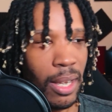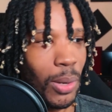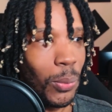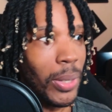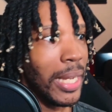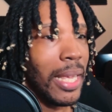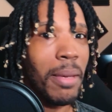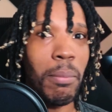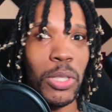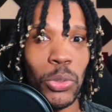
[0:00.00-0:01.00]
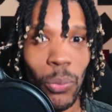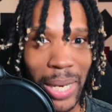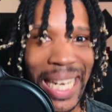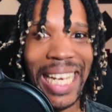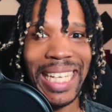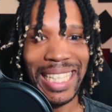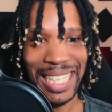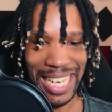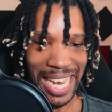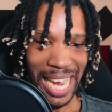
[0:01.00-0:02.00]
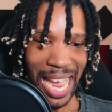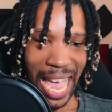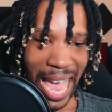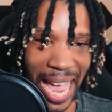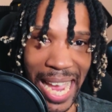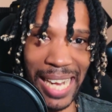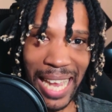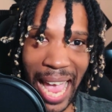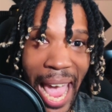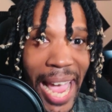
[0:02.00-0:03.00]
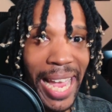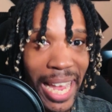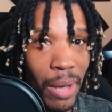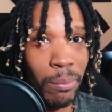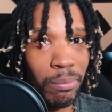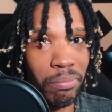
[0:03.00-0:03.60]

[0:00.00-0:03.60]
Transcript: went in between 8 a.m.